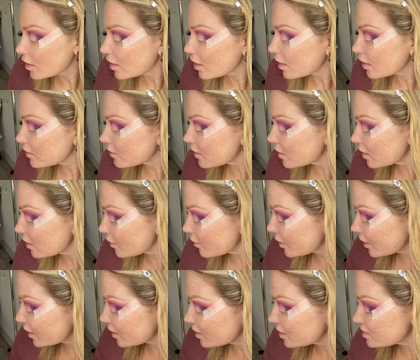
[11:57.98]
And then I
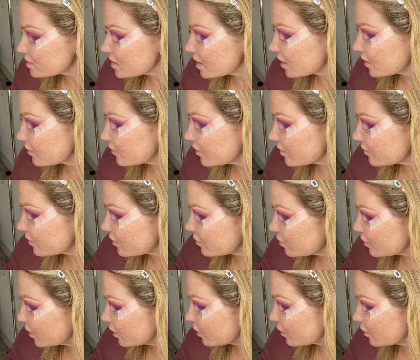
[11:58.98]
want you to take Vivid
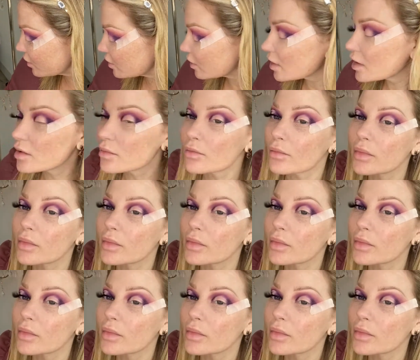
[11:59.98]
Mood and